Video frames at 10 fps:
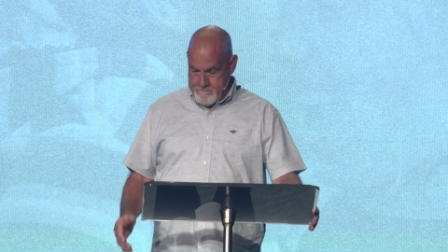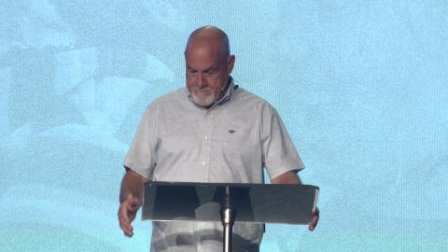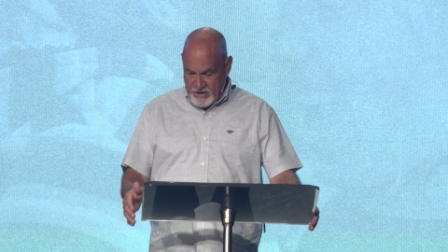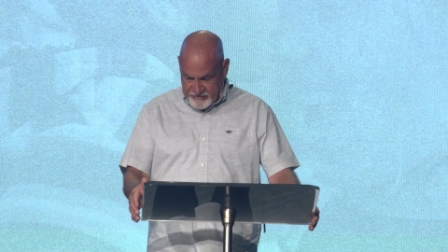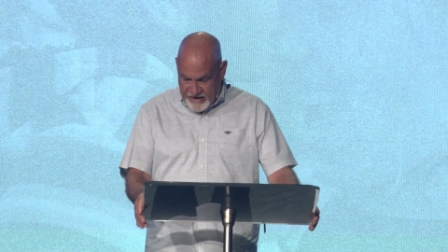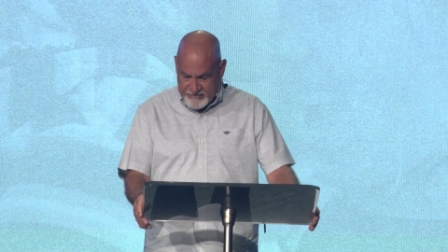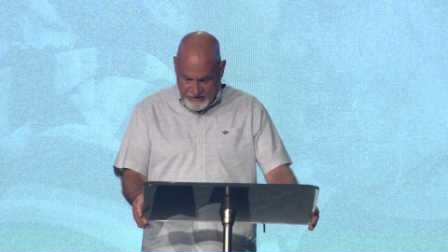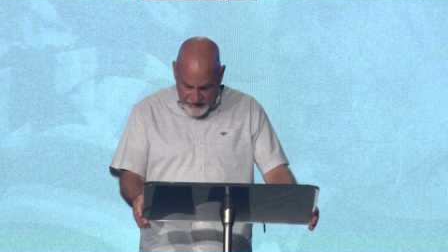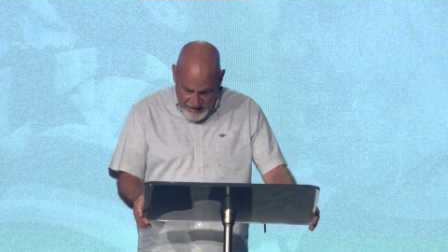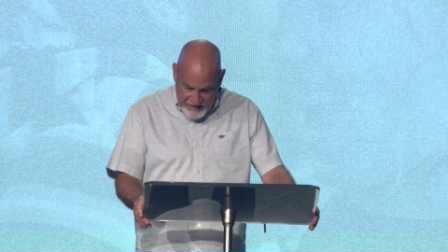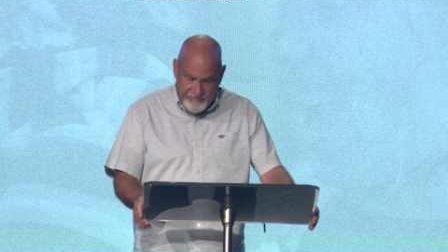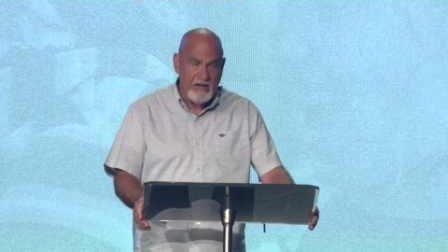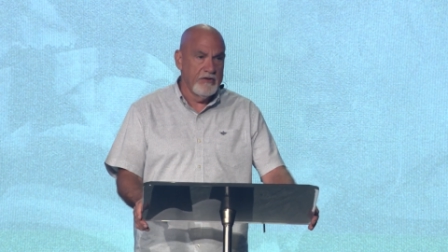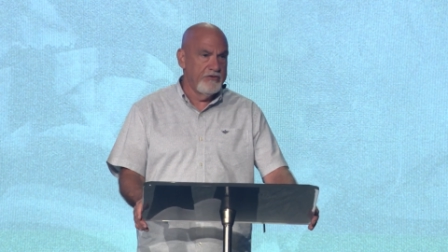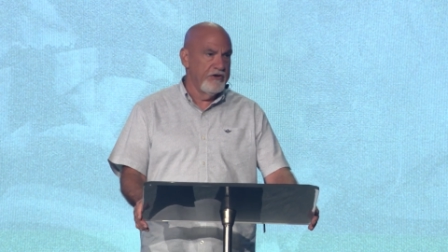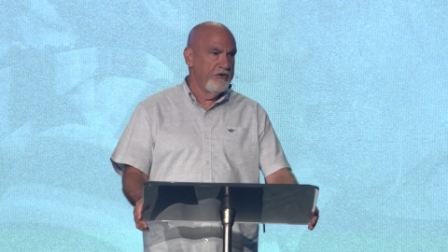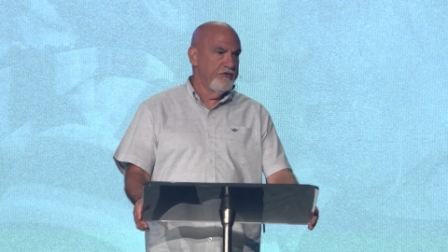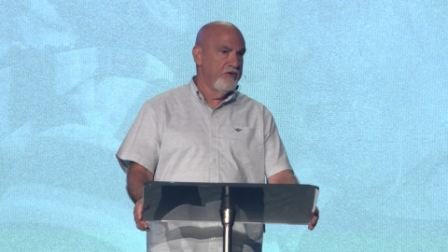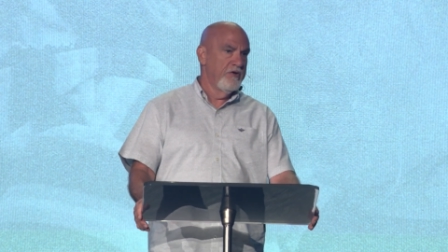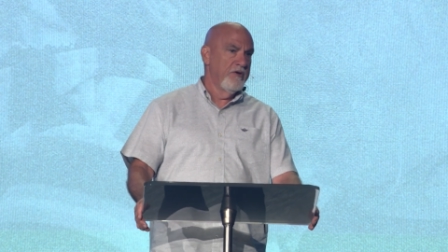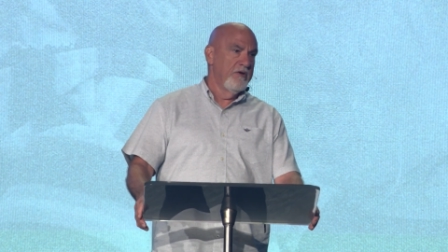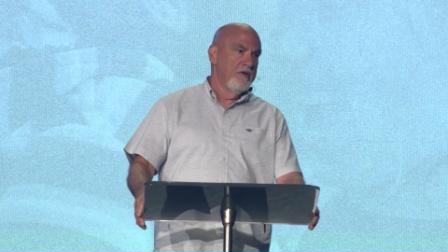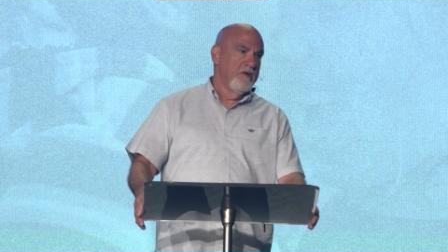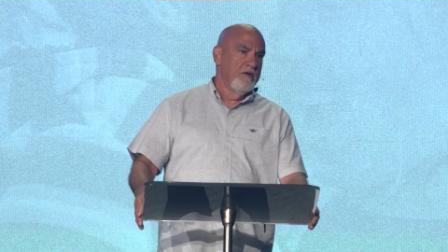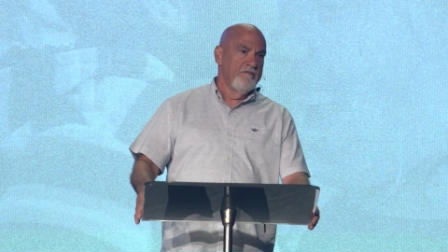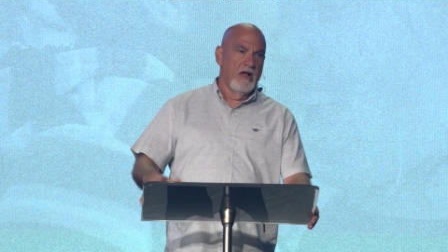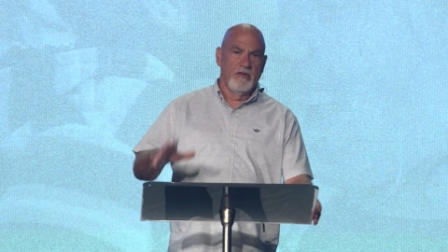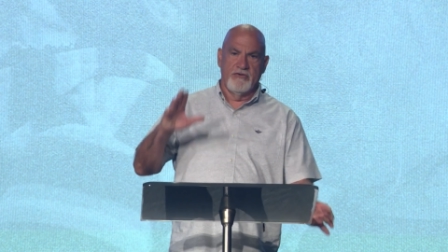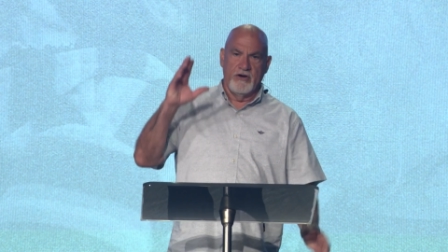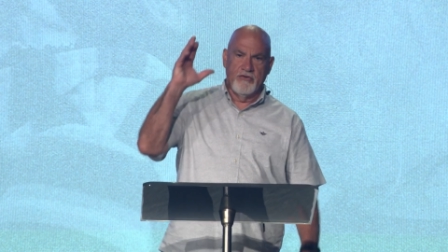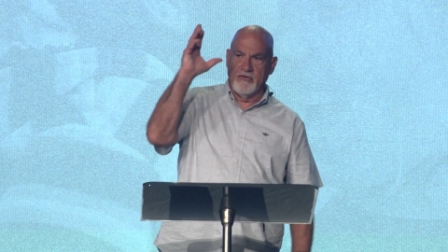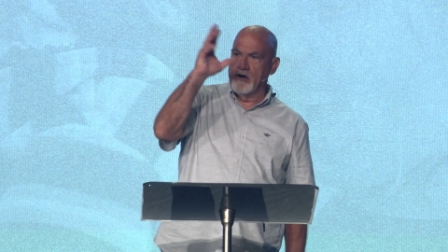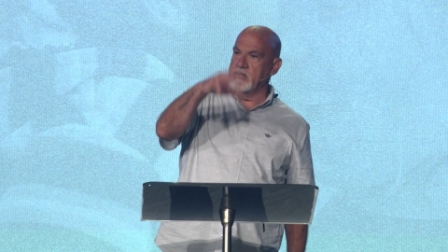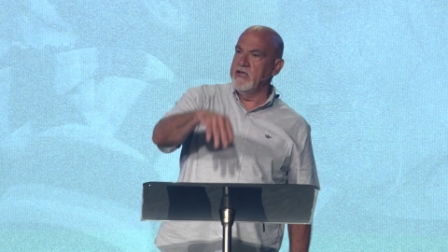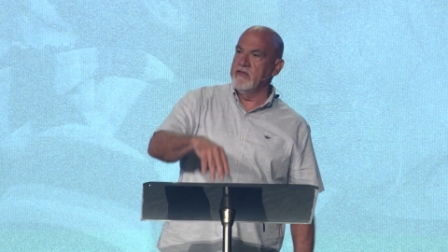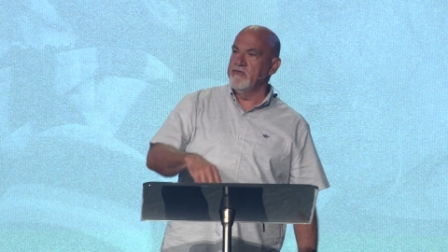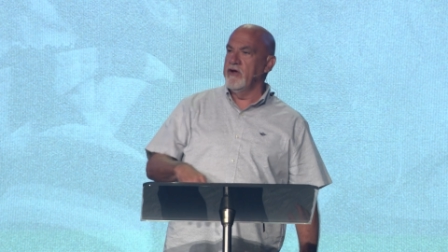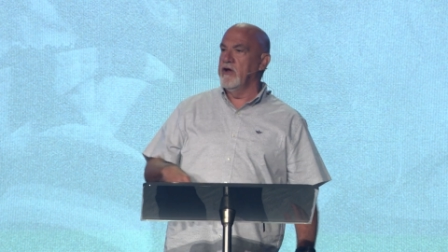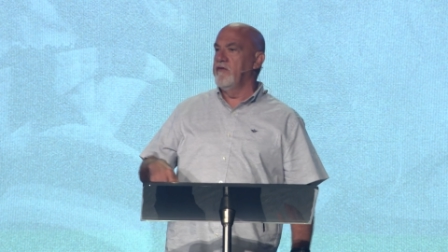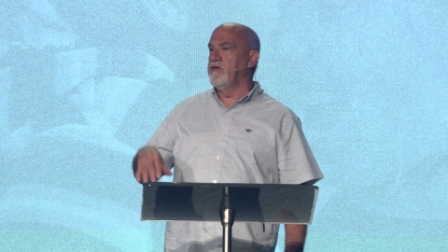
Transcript: But it takes a lot of volunteers. Volunteers in our kids' area,